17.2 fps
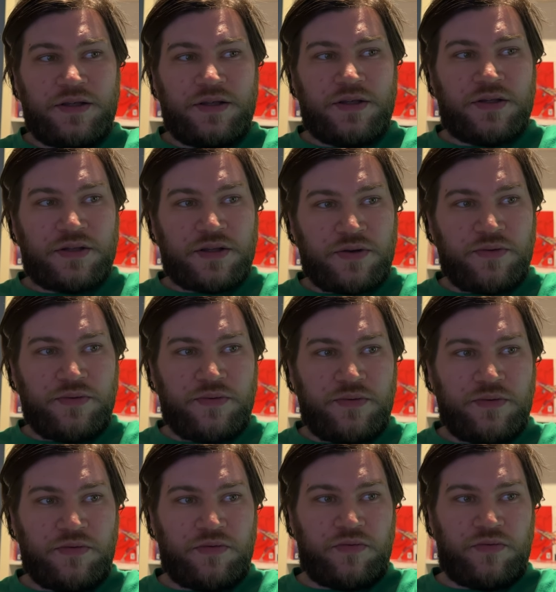So
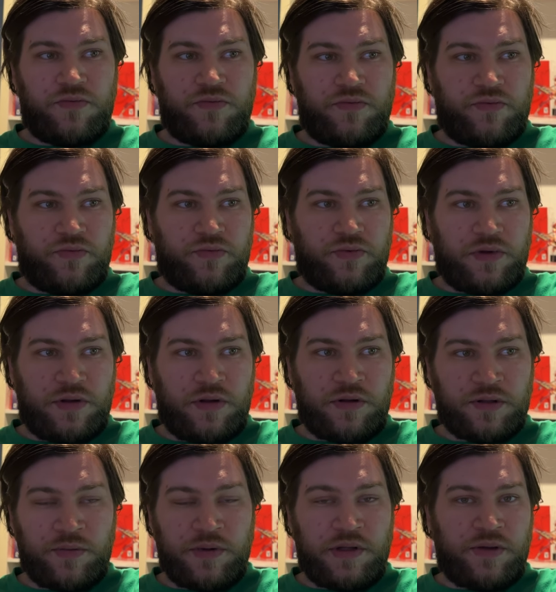
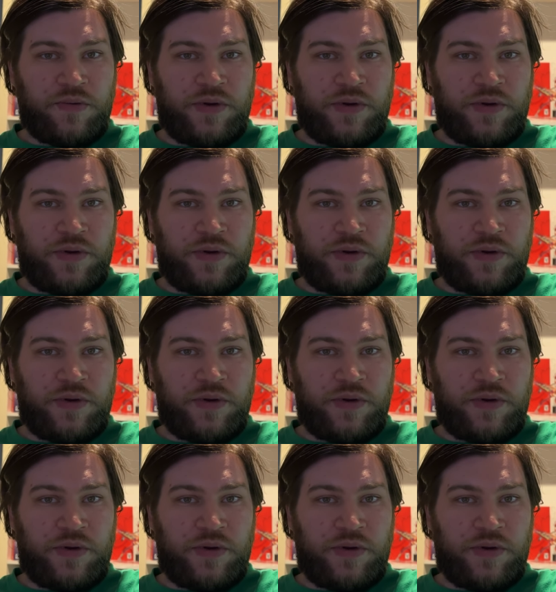ultimately,